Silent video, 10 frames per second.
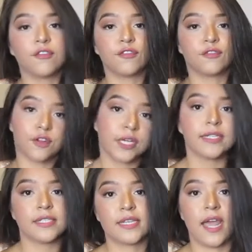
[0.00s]
friggin'
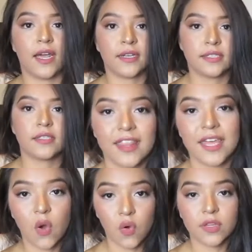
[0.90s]
snacks.
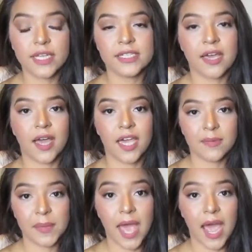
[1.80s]
The only
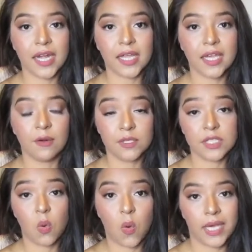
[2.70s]
time Addie was
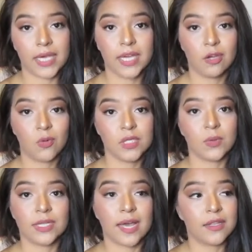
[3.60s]
quiet was
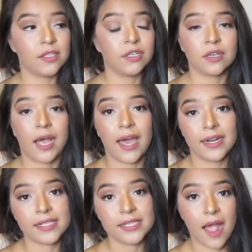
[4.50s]
when that little girl had
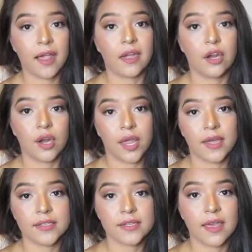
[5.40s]
a snack in her
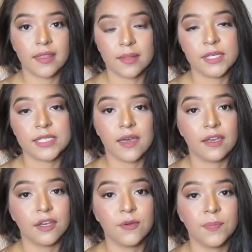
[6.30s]
hand. And let me
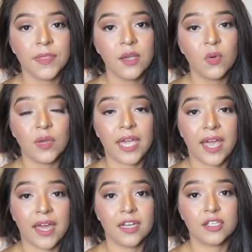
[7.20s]
tell you, we
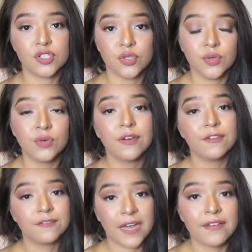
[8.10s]
had 2
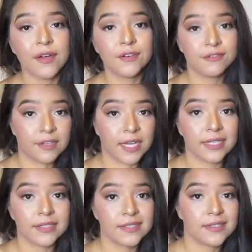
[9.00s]
5-hour
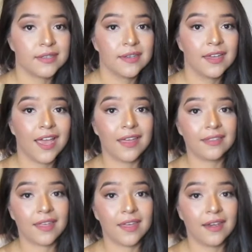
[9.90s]
flights
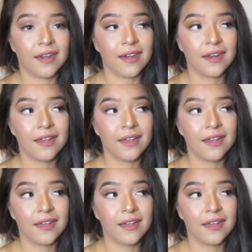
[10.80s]
and then